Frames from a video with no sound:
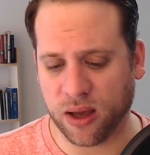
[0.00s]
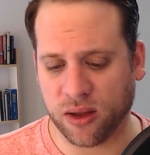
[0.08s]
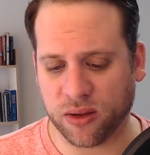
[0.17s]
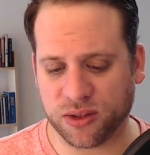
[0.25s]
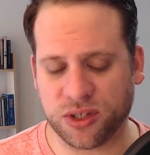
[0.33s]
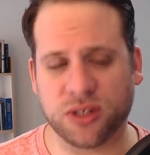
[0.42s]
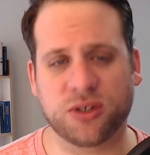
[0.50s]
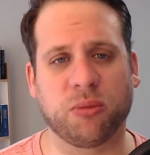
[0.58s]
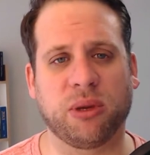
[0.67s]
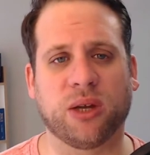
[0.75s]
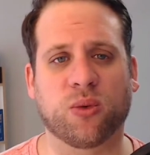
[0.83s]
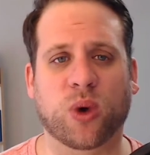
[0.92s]
she should
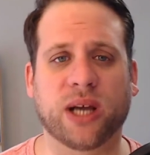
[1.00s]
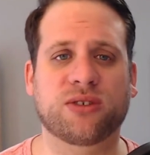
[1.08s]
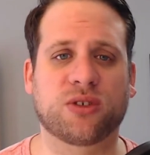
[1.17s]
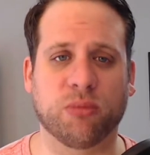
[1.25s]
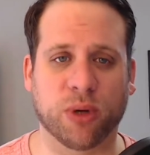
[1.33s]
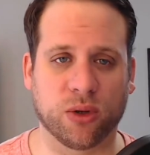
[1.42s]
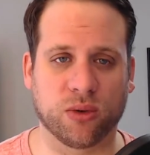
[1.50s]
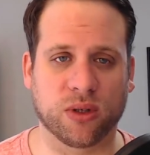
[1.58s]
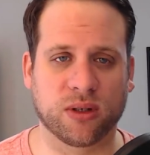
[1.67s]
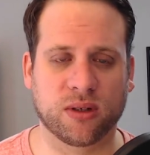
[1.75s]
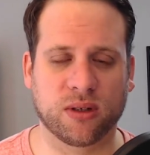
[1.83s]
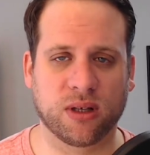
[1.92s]
be in rest mode.
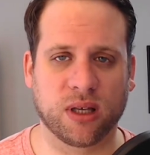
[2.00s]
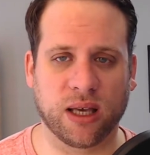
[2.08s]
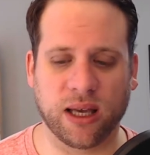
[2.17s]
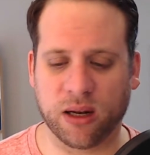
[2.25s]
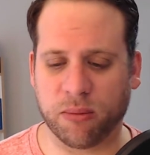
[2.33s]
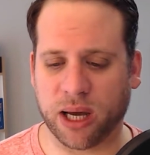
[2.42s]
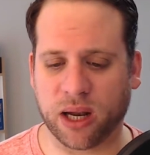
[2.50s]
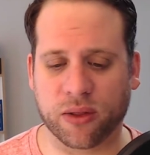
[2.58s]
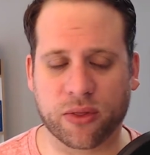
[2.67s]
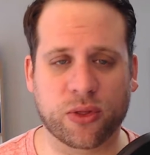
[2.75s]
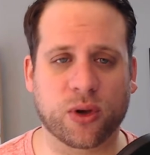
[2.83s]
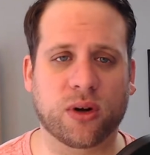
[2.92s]
And about
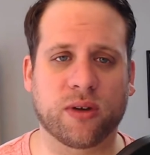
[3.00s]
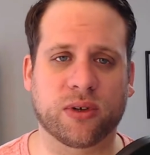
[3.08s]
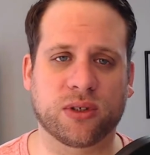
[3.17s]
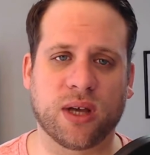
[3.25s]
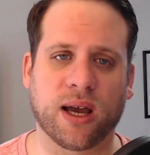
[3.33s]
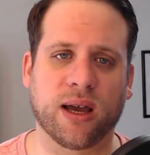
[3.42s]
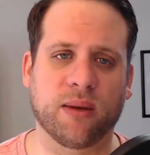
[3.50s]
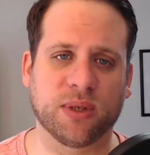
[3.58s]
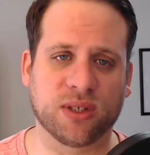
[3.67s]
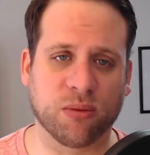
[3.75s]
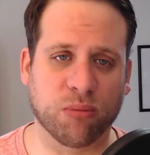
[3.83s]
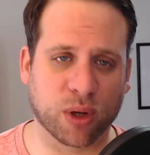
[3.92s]
1/3 of her time
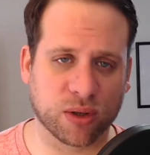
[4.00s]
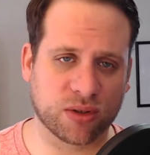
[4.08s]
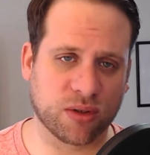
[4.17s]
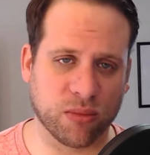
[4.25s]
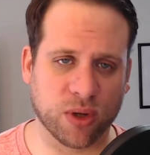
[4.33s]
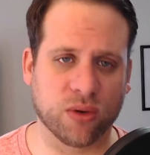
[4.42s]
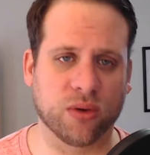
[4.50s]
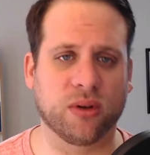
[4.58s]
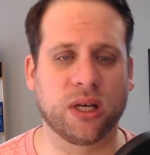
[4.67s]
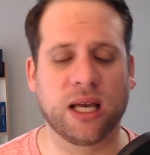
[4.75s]
is in burst mode.